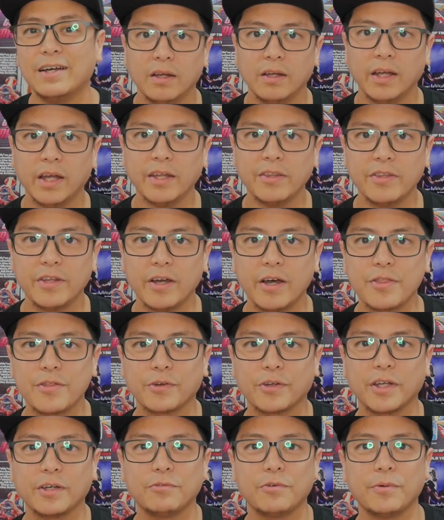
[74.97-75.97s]
And the
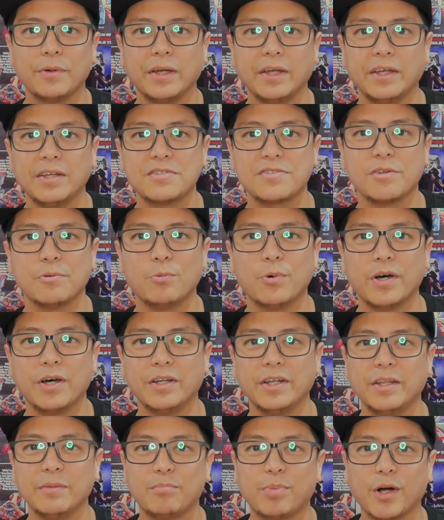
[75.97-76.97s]
other giveaway is the
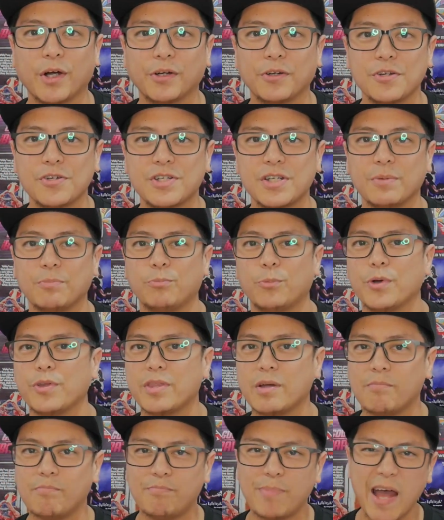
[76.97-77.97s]
one in partnership with
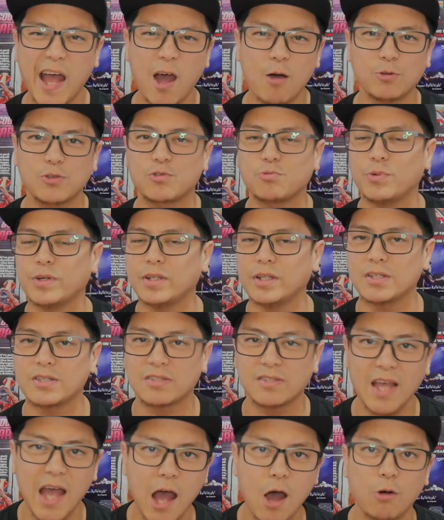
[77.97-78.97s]
the boss with the
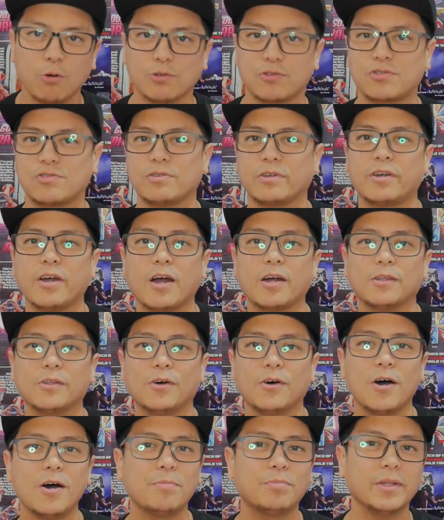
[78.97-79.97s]
sauce,
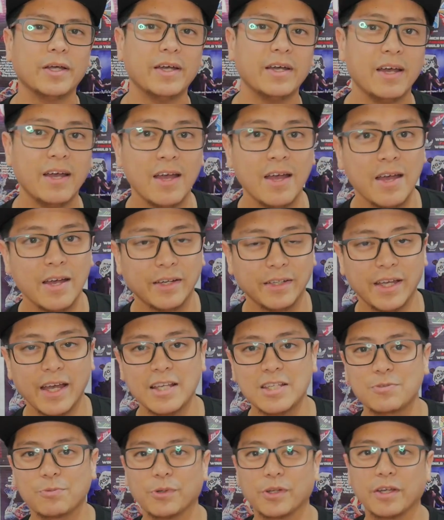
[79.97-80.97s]
Carlo Ople.
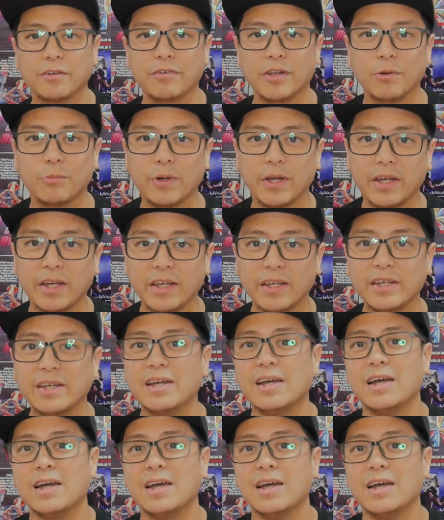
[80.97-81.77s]
Yes, we're giving away